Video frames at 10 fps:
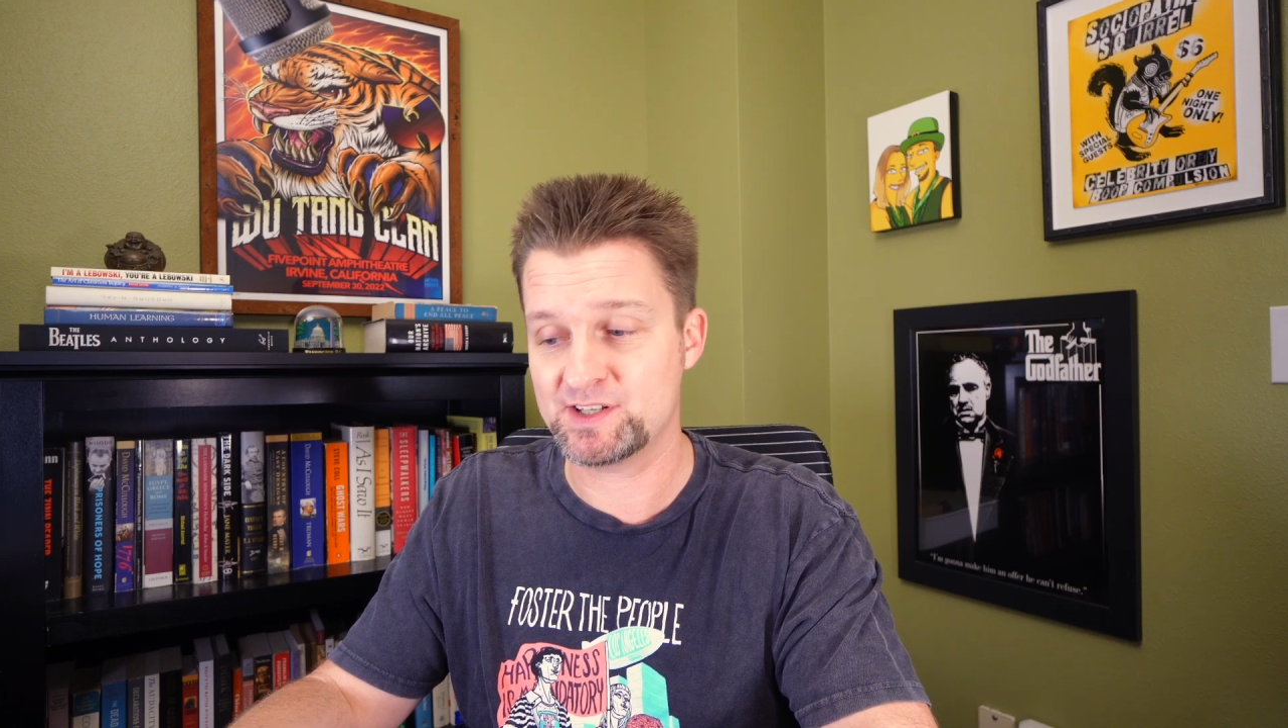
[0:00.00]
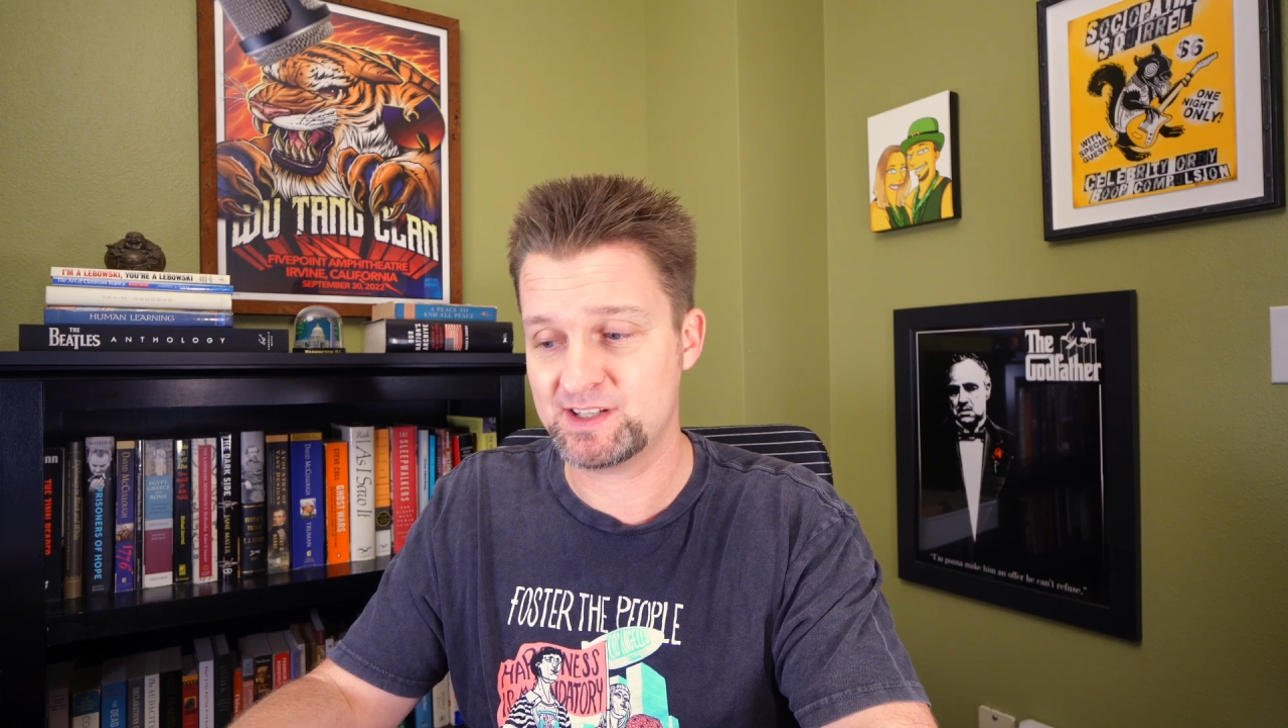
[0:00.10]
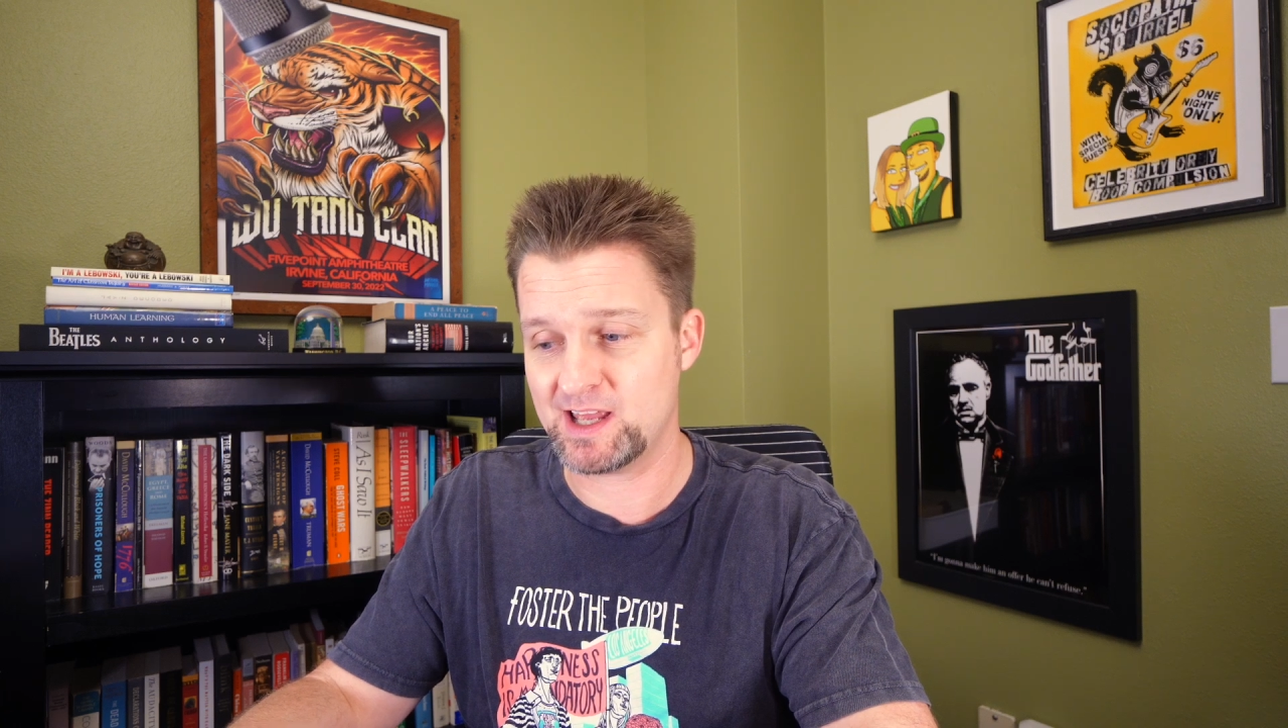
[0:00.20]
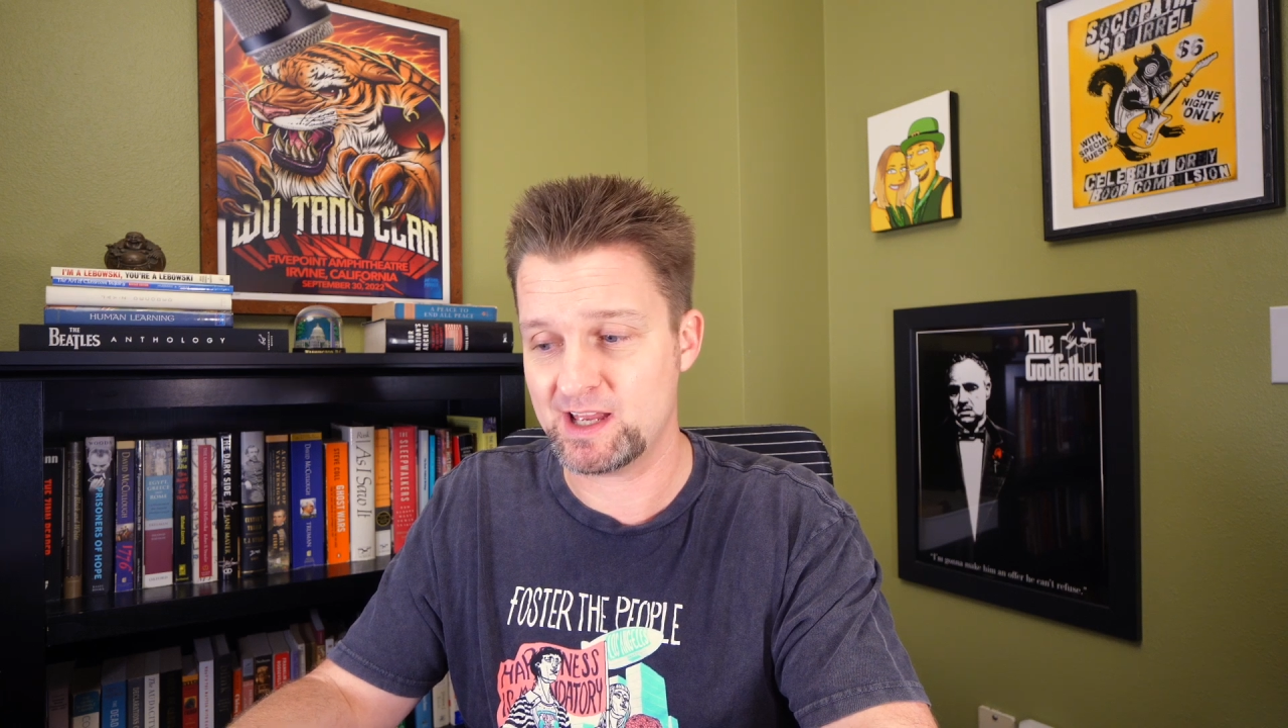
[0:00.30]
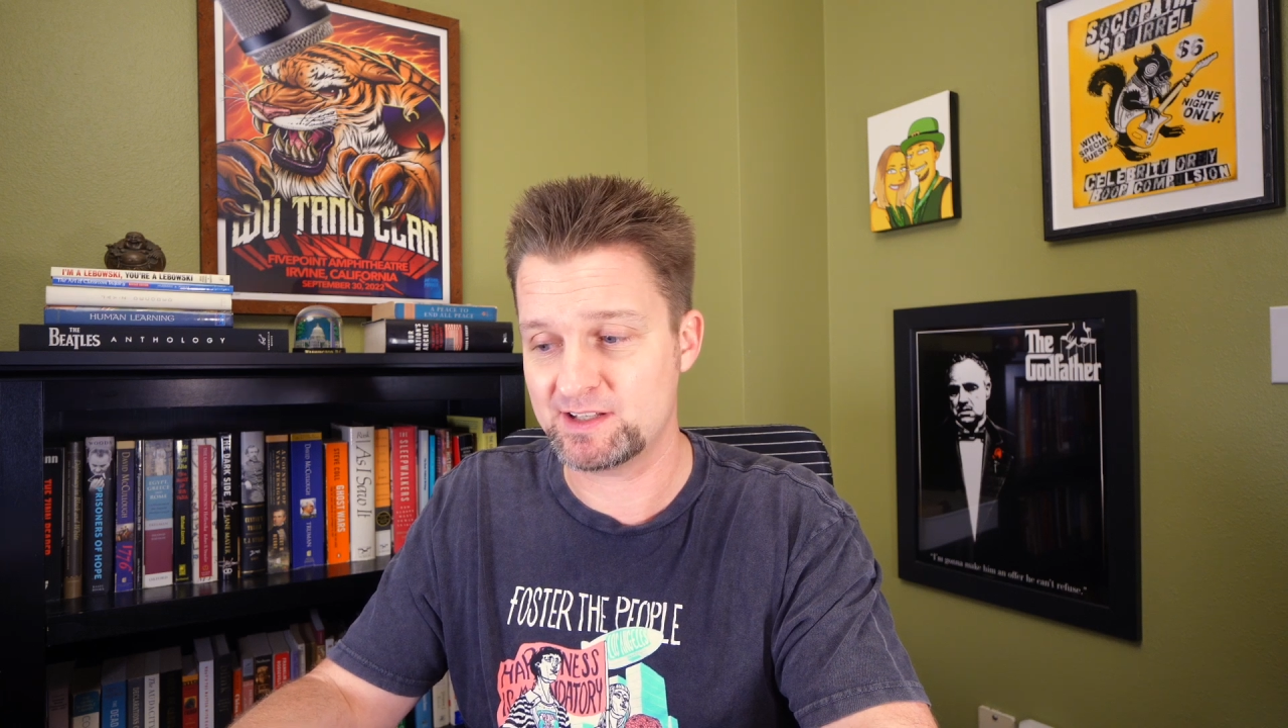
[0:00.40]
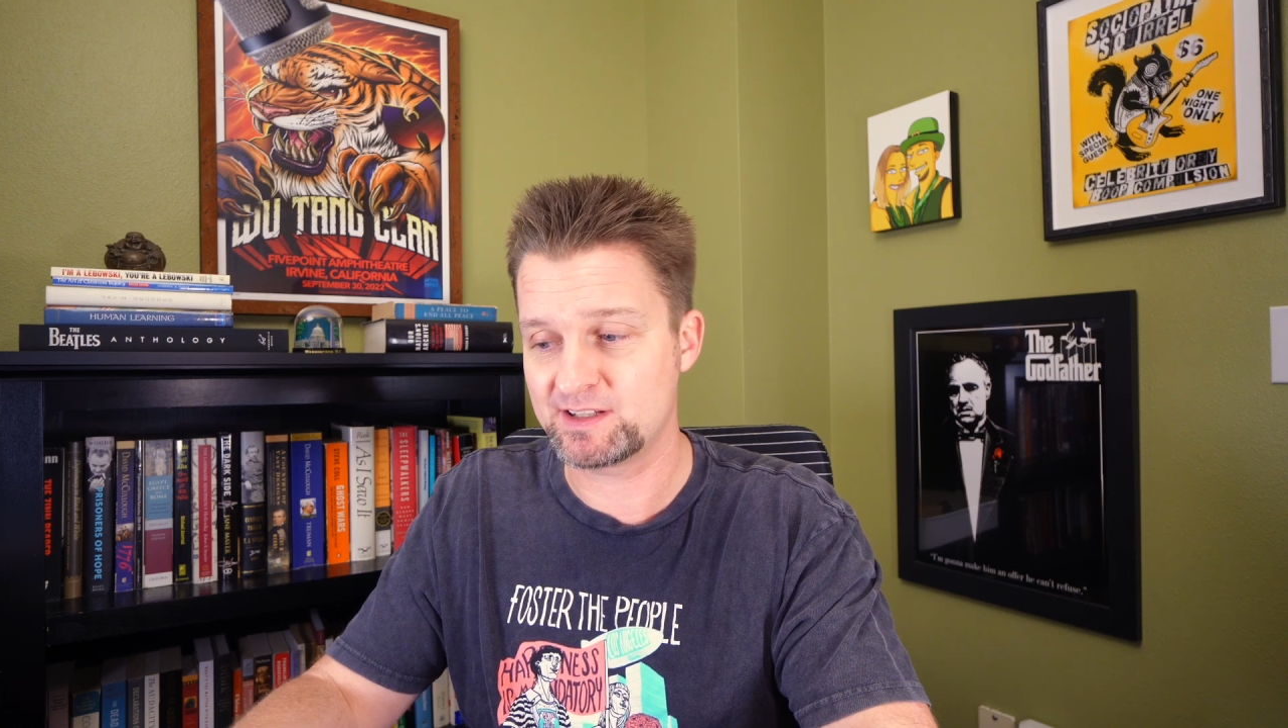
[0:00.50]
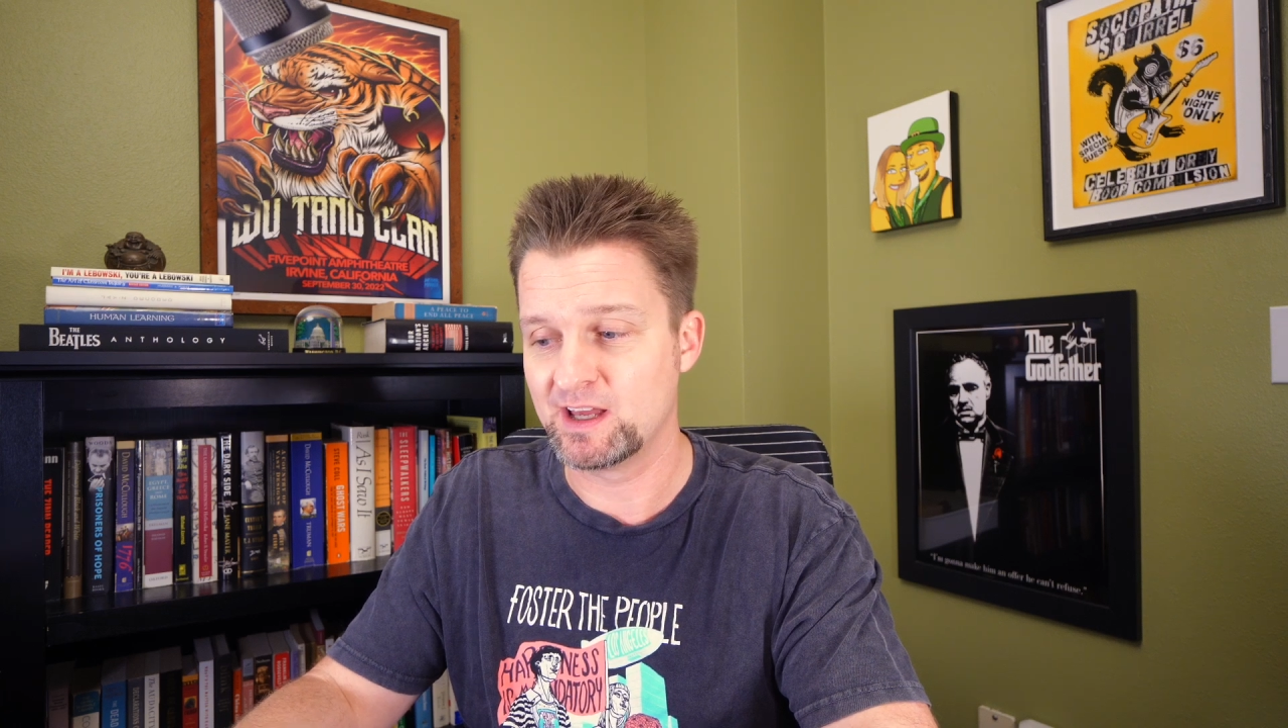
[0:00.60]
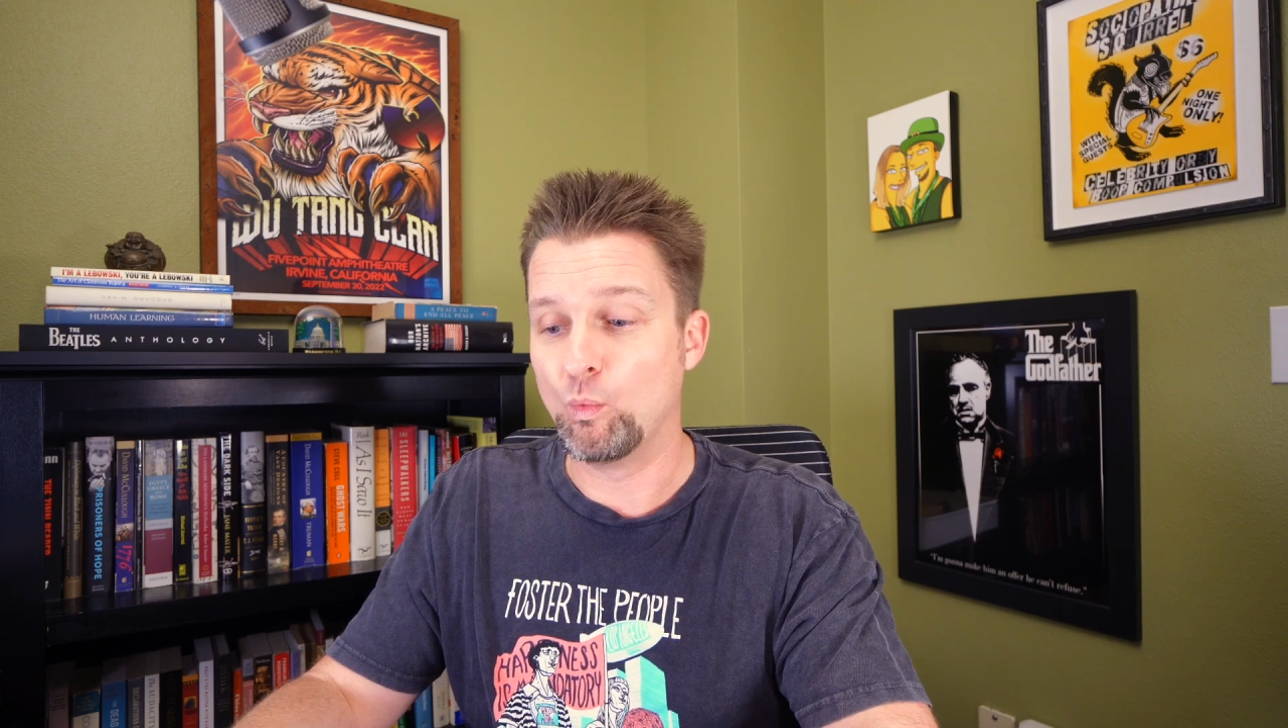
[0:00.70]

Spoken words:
States,